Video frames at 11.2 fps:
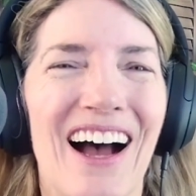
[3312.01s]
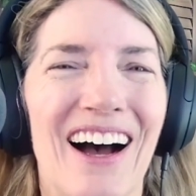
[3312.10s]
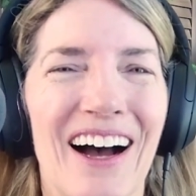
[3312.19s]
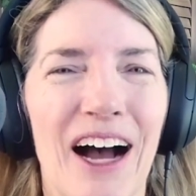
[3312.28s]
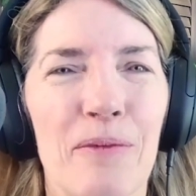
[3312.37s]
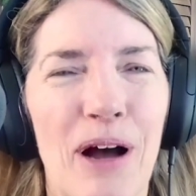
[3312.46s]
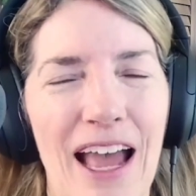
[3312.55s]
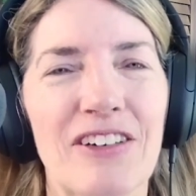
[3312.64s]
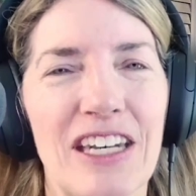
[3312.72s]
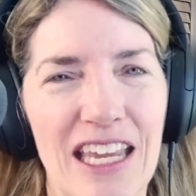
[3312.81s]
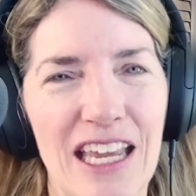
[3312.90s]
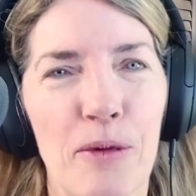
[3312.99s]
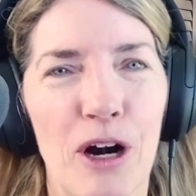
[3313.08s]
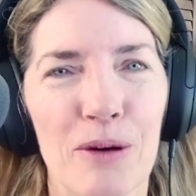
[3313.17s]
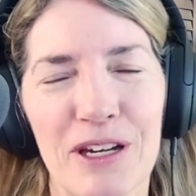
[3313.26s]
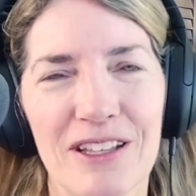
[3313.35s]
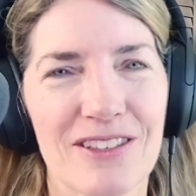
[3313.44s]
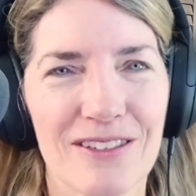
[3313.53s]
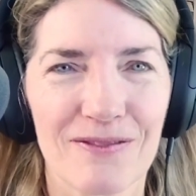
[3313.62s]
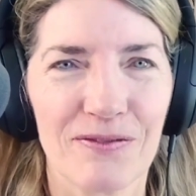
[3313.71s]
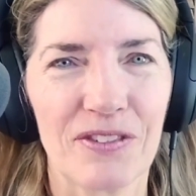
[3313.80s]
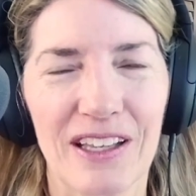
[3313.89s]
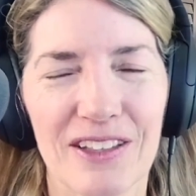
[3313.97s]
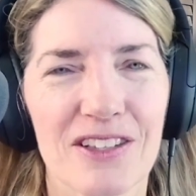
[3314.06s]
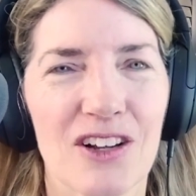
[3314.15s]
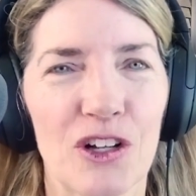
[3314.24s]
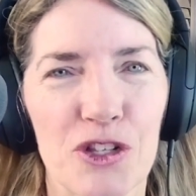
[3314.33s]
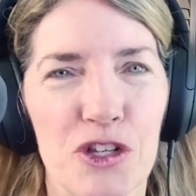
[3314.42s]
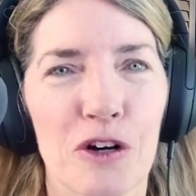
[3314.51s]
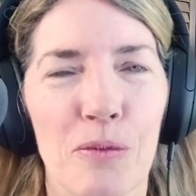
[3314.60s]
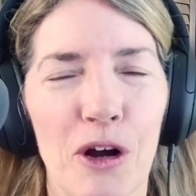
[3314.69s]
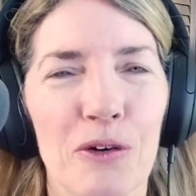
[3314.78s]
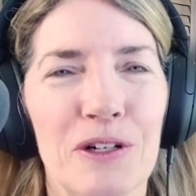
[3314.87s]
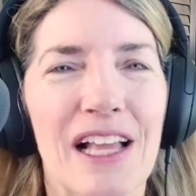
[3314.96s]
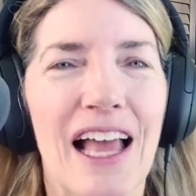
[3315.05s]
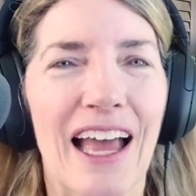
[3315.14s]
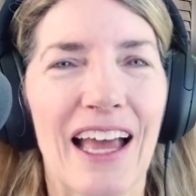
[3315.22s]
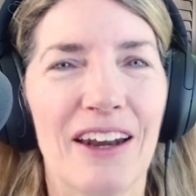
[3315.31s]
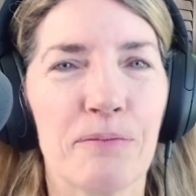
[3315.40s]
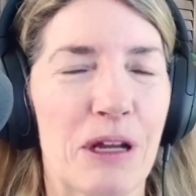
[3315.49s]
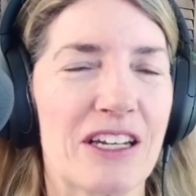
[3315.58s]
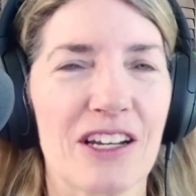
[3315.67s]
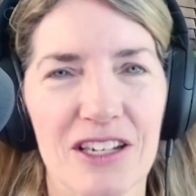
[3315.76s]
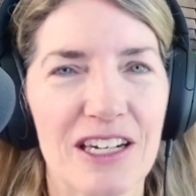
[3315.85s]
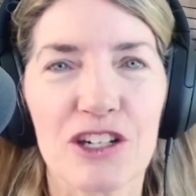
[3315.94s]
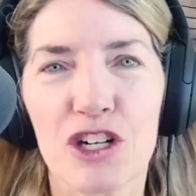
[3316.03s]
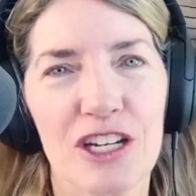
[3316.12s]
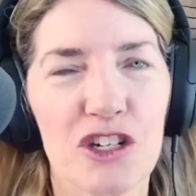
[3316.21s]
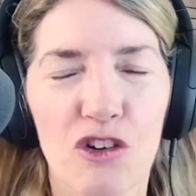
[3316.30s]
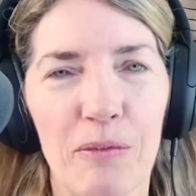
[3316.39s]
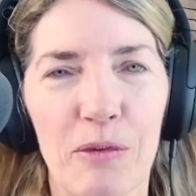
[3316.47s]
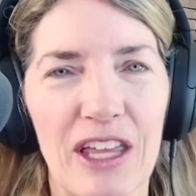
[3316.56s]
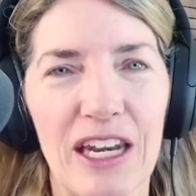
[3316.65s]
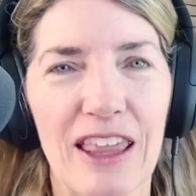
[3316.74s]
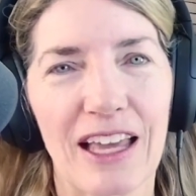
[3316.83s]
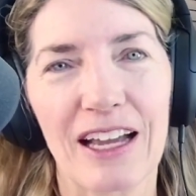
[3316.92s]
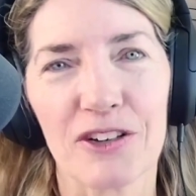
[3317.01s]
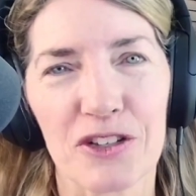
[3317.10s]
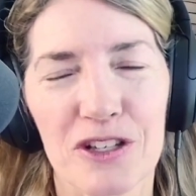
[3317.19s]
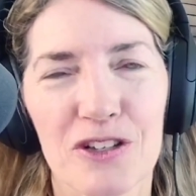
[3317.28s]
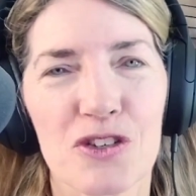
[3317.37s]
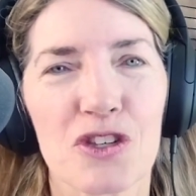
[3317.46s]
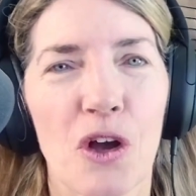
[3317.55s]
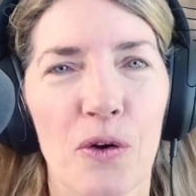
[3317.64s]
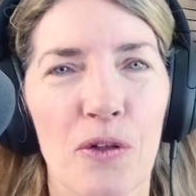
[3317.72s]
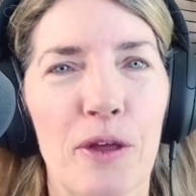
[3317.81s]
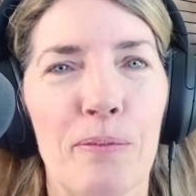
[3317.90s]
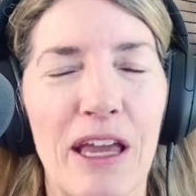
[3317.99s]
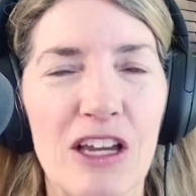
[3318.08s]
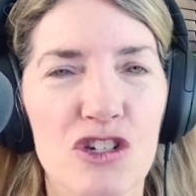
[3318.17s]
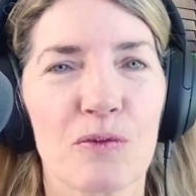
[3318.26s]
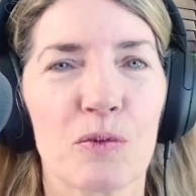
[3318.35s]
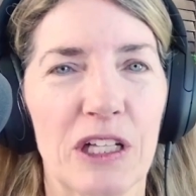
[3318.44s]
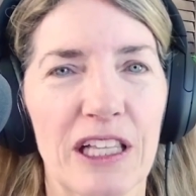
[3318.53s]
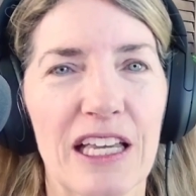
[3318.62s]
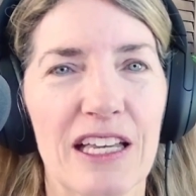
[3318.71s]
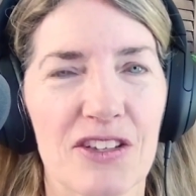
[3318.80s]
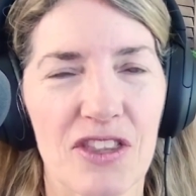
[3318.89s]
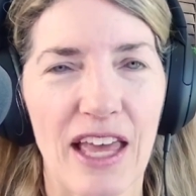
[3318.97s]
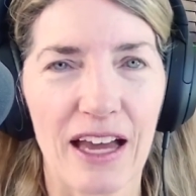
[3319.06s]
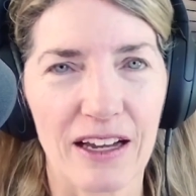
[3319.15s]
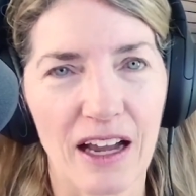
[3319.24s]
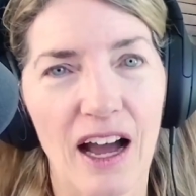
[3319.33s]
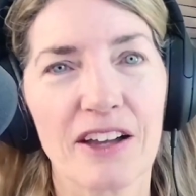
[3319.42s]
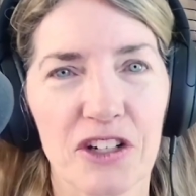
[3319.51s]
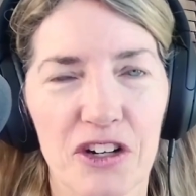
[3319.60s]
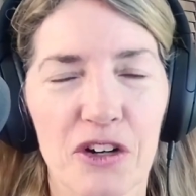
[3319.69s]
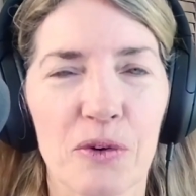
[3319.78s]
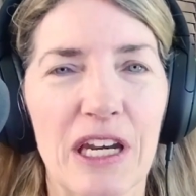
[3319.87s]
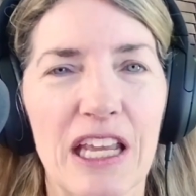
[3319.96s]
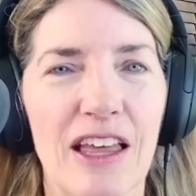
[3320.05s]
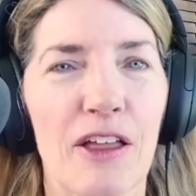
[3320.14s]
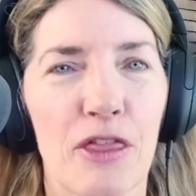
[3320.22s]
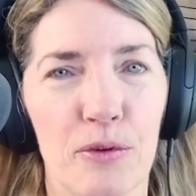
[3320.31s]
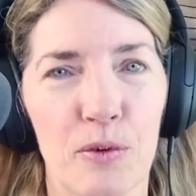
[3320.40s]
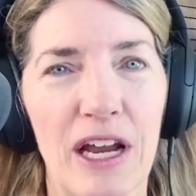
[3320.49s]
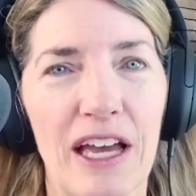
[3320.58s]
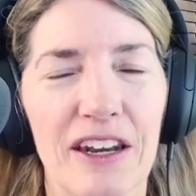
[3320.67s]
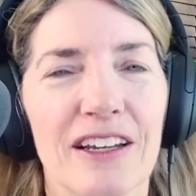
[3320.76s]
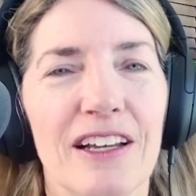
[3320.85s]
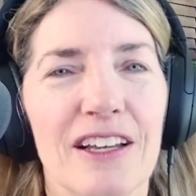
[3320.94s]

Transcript: I have an EMR, but it's called Serbo, but it doesn't integrate with anything else. So the patient really is that continuity, that thread.